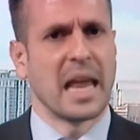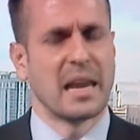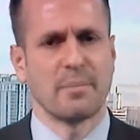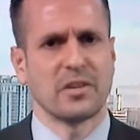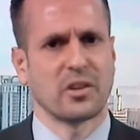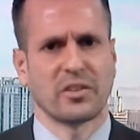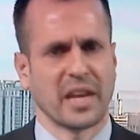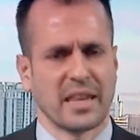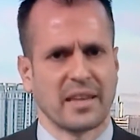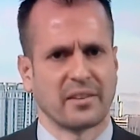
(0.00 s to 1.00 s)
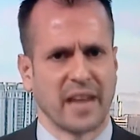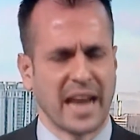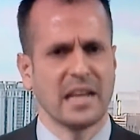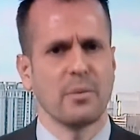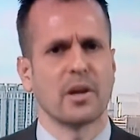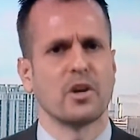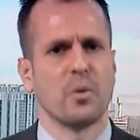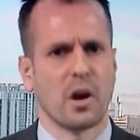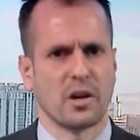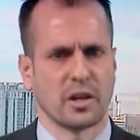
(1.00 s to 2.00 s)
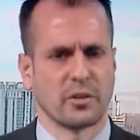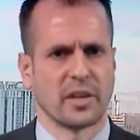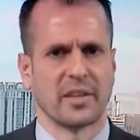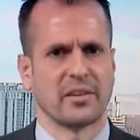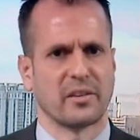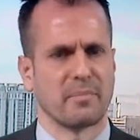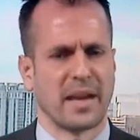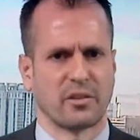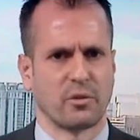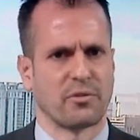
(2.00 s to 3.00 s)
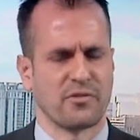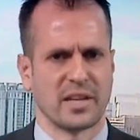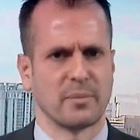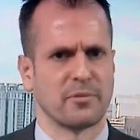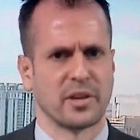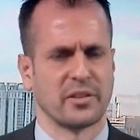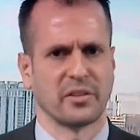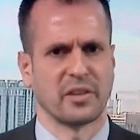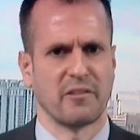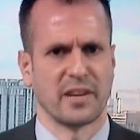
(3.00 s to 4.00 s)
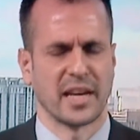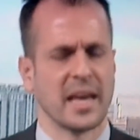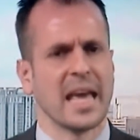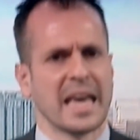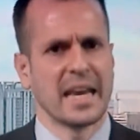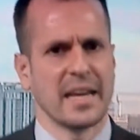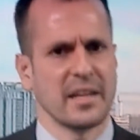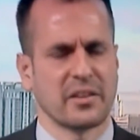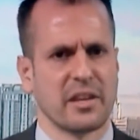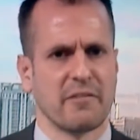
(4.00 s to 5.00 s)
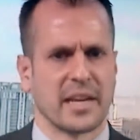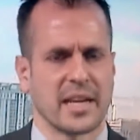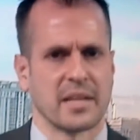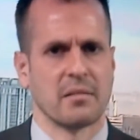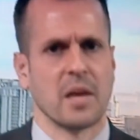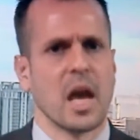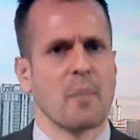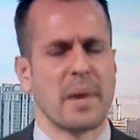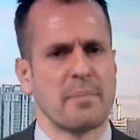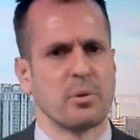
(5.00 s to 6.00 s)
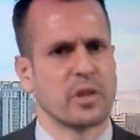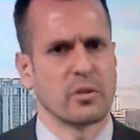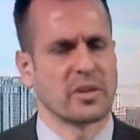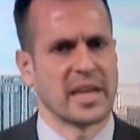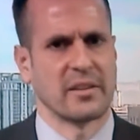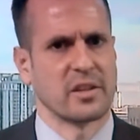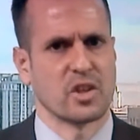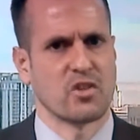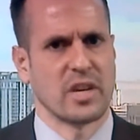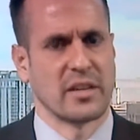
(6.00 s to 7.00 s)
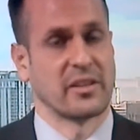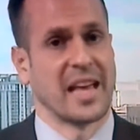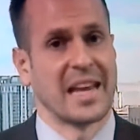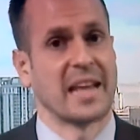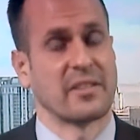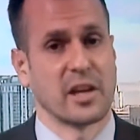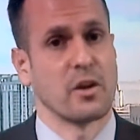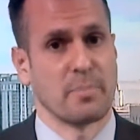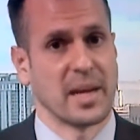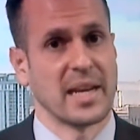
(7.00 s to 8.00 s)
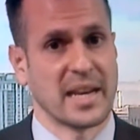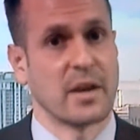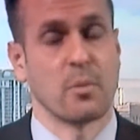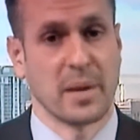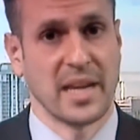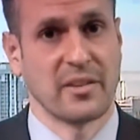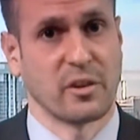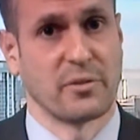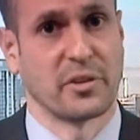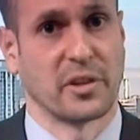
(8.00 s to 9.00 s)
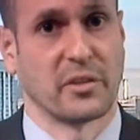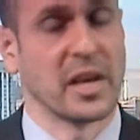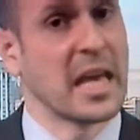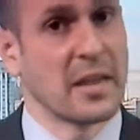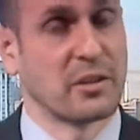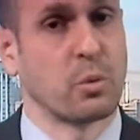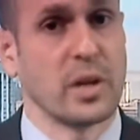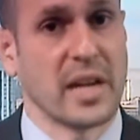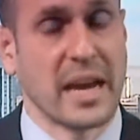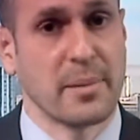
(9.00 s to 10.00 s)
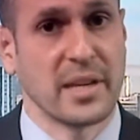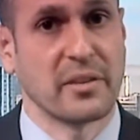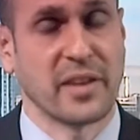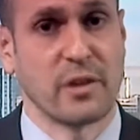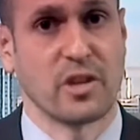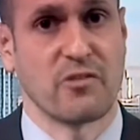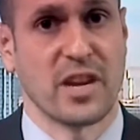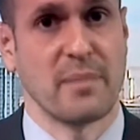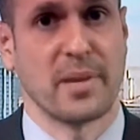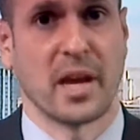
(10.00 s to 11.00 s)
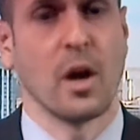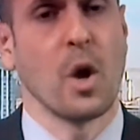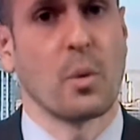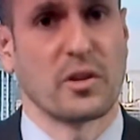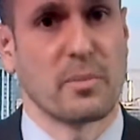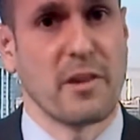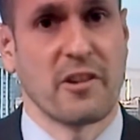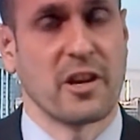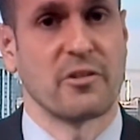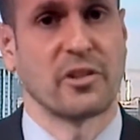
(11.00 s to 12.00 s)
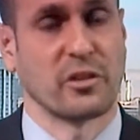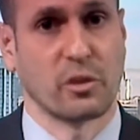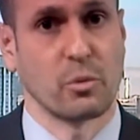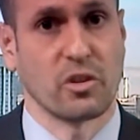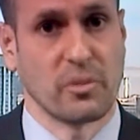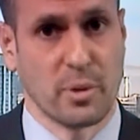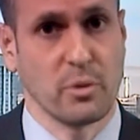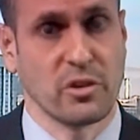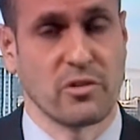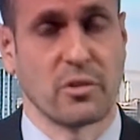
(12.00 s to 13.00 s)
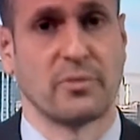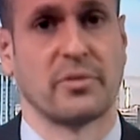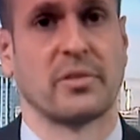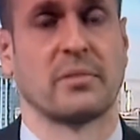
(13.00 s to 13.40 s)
Let me just say this to anyone who argues that this is a matter of freedom versus tyranny. In a tyranny, people don't take to the streets, let alone kill police officers. This wouldn't happen in Saudi Arabia, which America is a staunch supporter of.